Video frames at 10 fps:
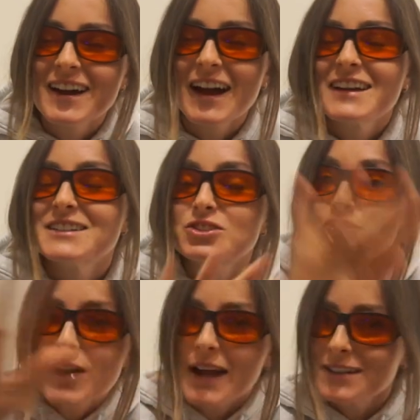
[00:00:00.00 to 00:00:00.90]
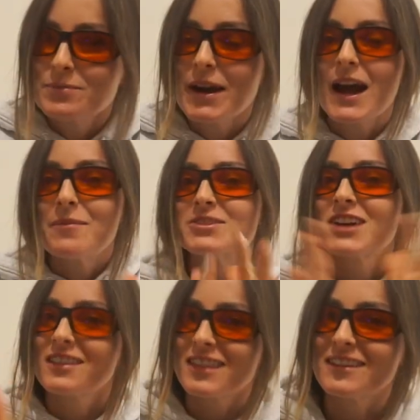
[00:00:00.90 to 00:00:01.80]
I get distracted by how much
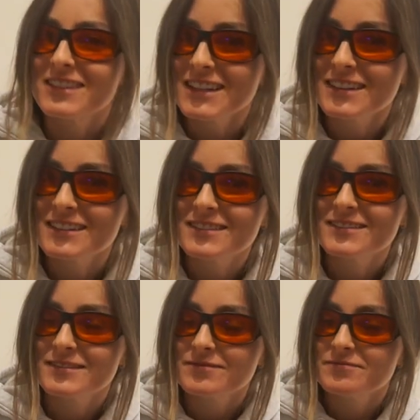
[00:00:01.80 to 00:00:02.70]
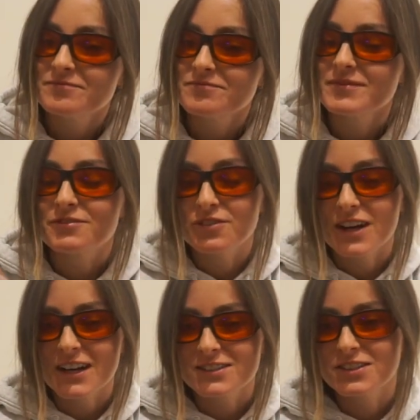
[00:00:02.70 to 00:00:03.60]
I love it.
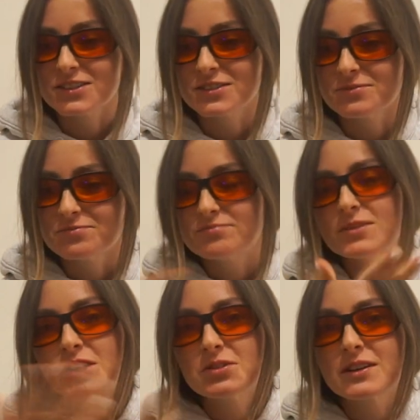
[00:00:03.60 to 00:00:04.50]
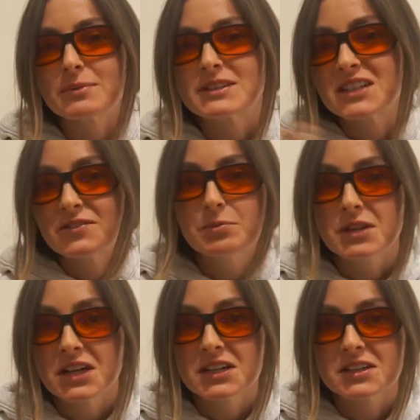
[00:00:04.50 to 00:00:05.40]
Forgot to, you know, give myself a
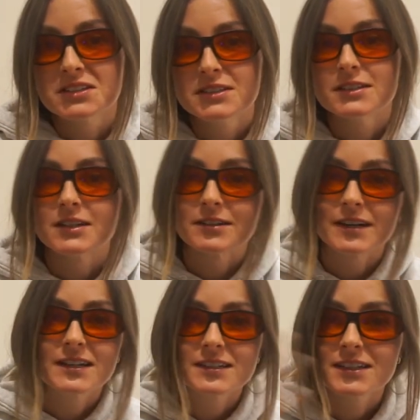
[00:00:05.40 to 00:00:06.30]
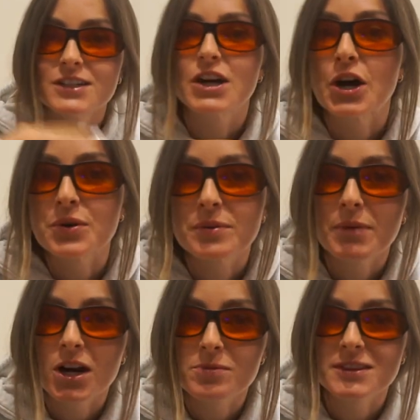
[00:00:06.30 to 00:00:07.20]
plug. All right, code
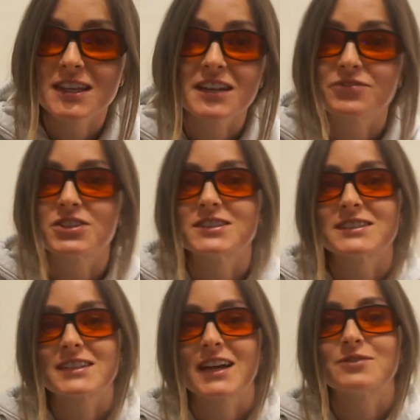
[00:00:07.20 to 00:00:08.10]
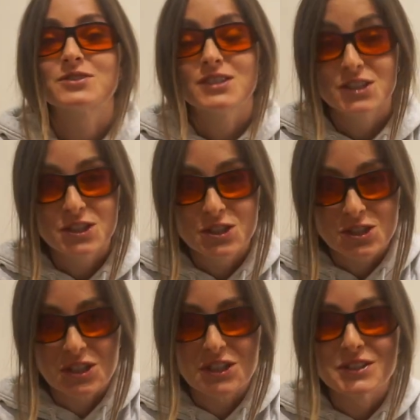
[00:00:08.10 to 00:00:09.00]
Margaret Matheny for a discount.
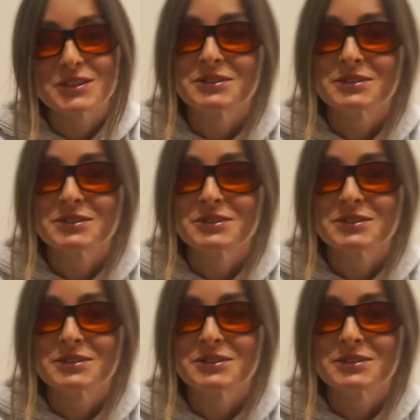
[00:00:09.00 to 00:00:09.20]
Cheers